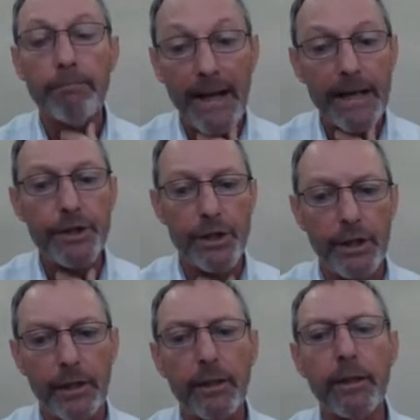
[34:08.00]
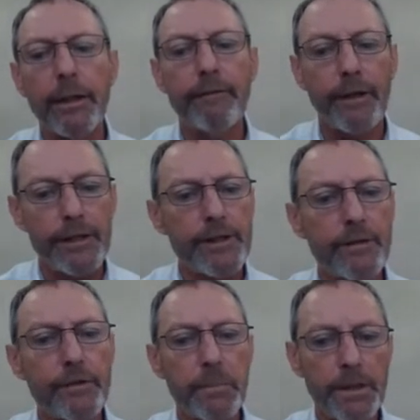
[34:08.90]
managing
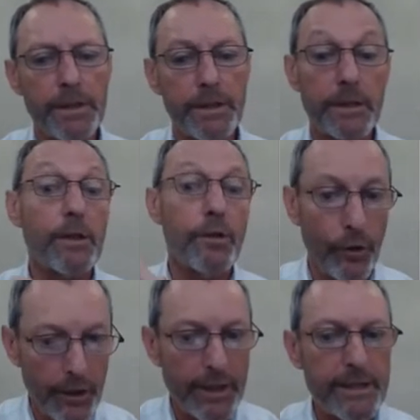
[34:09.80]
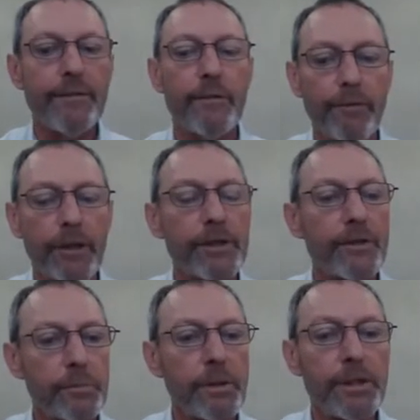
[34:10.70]
invasive species, non-native invasive
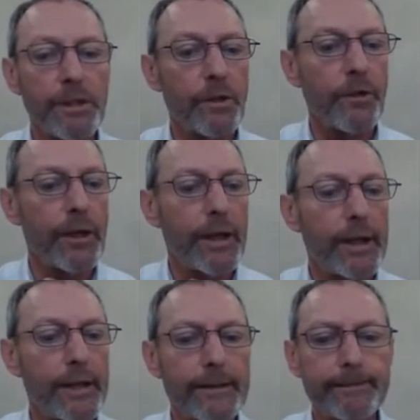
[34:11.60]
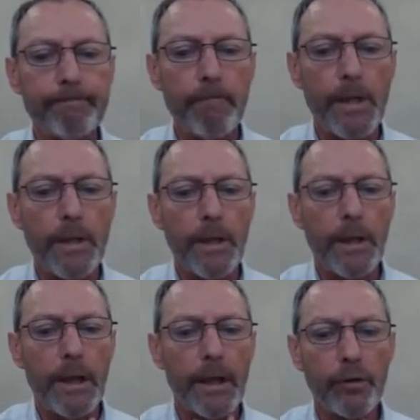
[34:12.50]
species on their land.
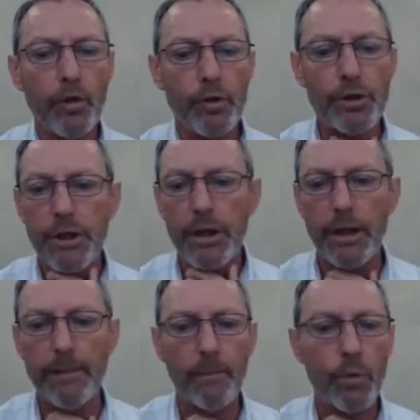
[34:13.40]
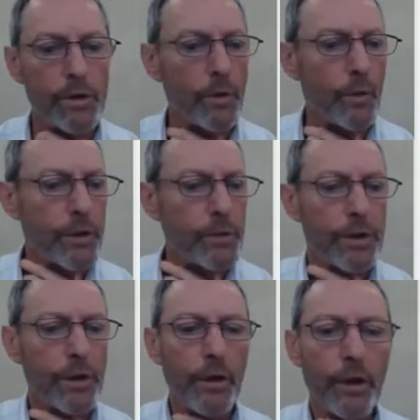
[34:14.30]
And of course, um, whilst all this was
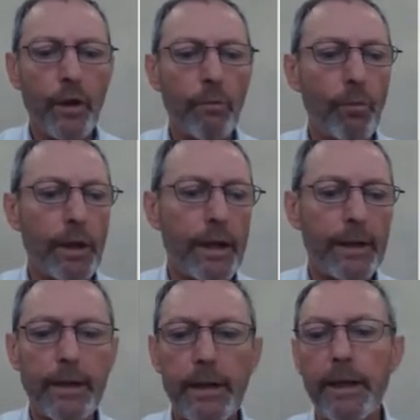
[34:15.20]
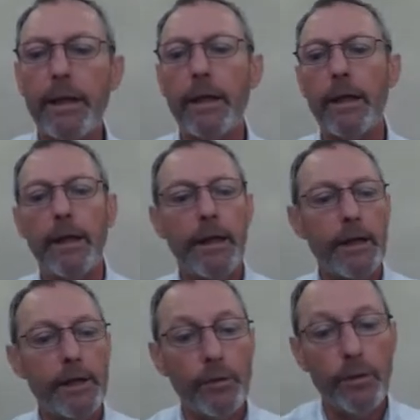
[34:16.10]
going on, we had the uh,
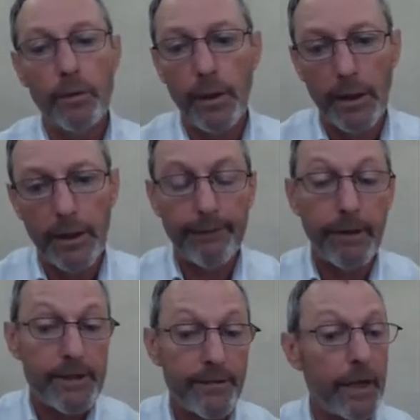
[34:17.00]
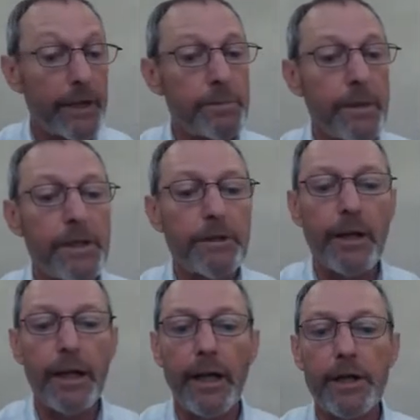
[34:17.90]
EU uh, invasive alien species
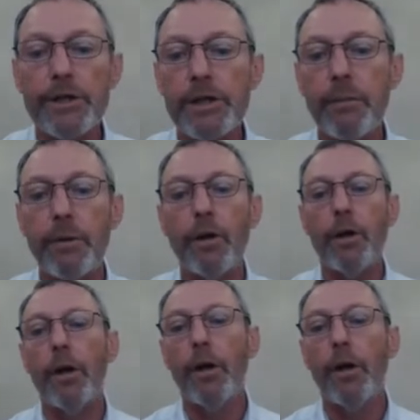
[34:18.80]
regulations come along,